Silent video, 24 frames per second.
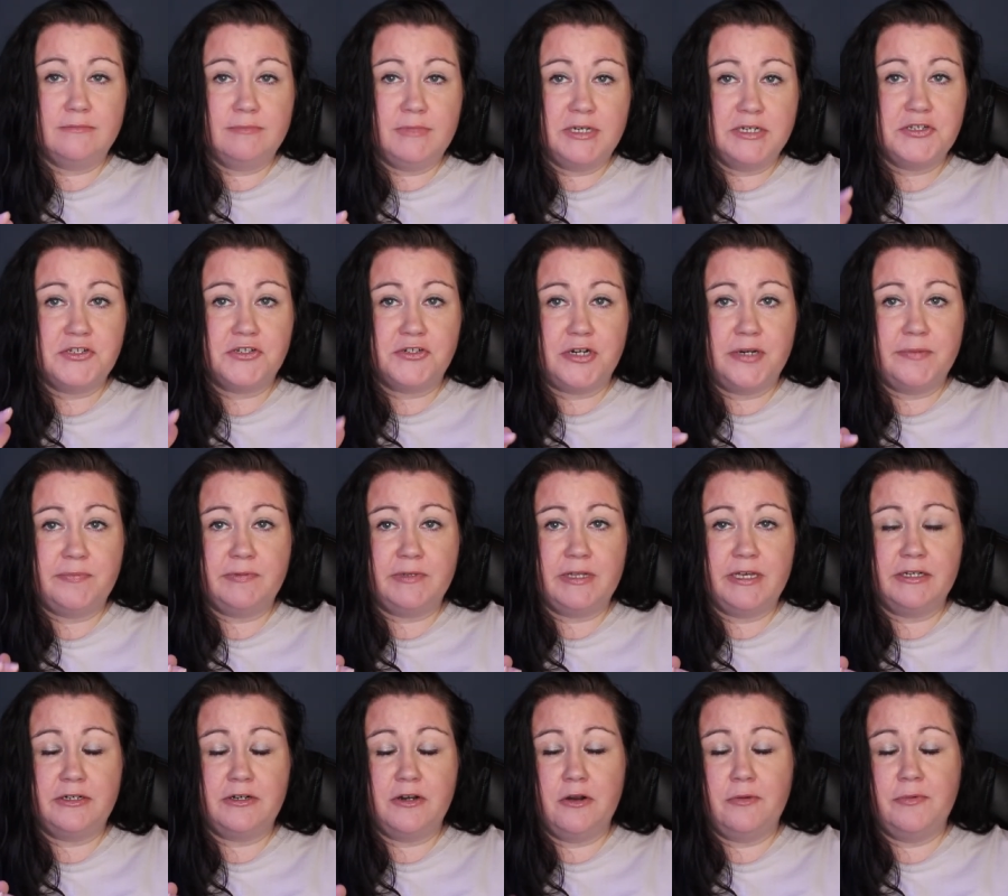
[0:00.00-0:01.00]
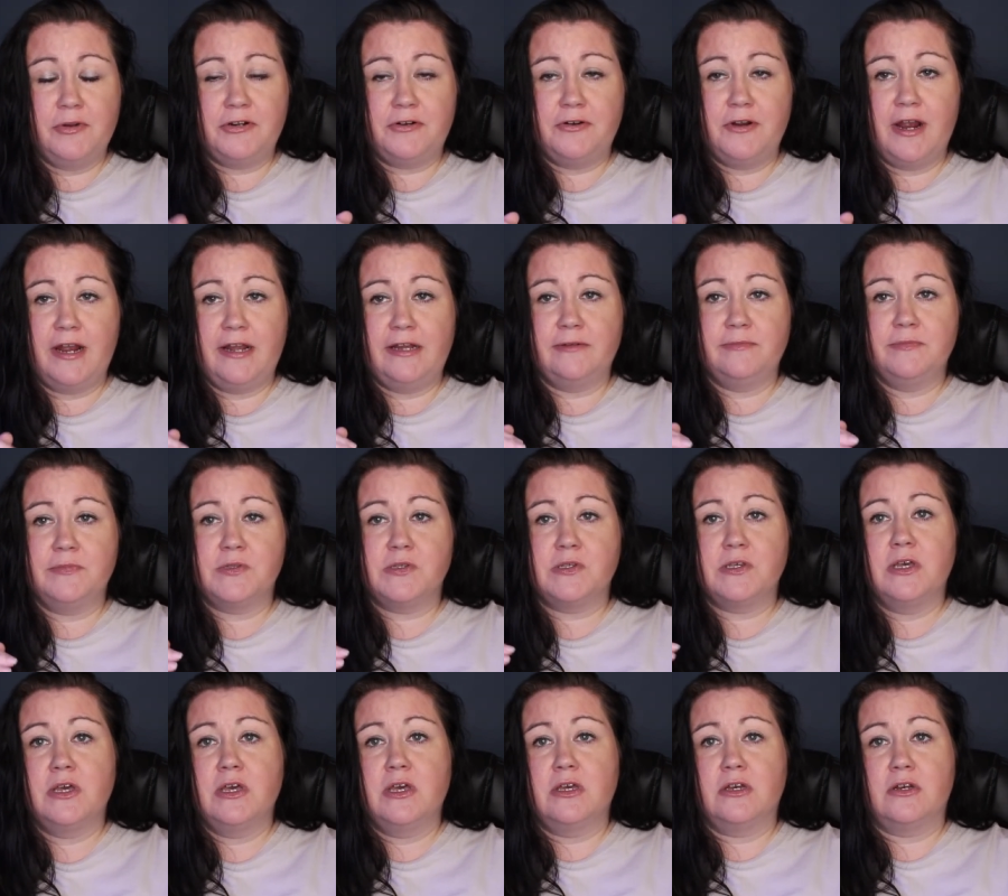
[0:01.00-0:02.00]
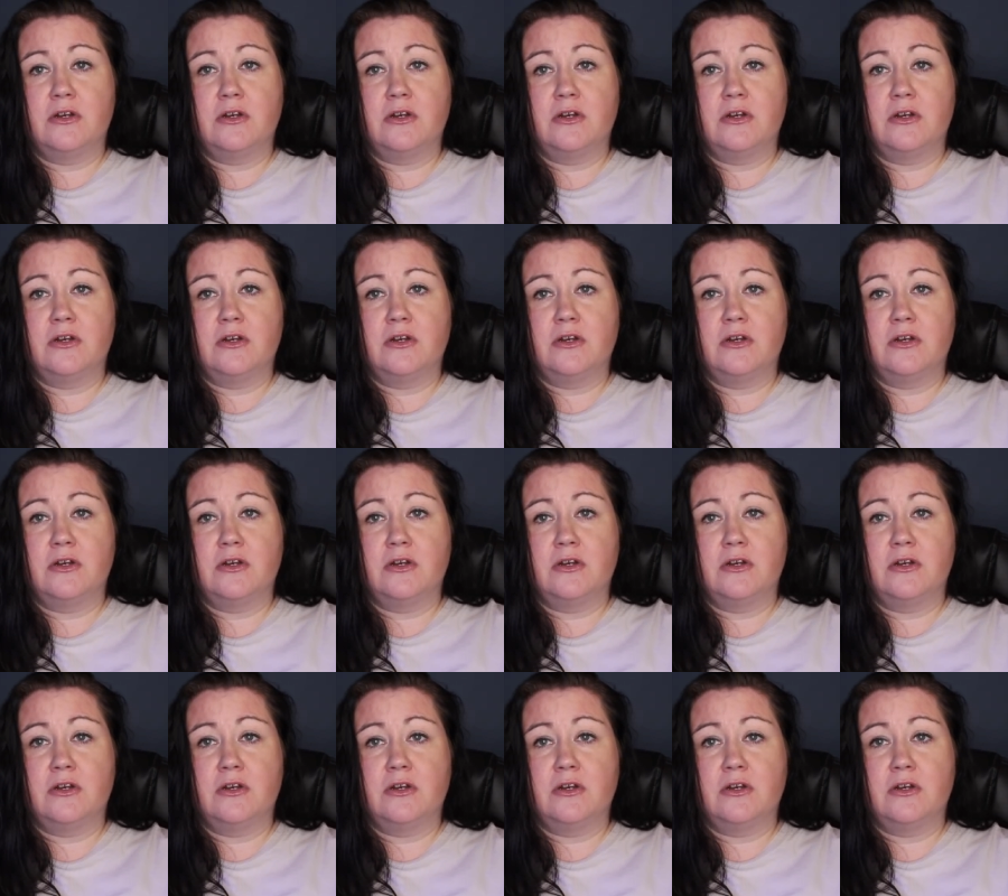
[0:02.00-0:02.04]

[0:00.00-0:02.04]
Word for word: my striped-legged hermit crabs,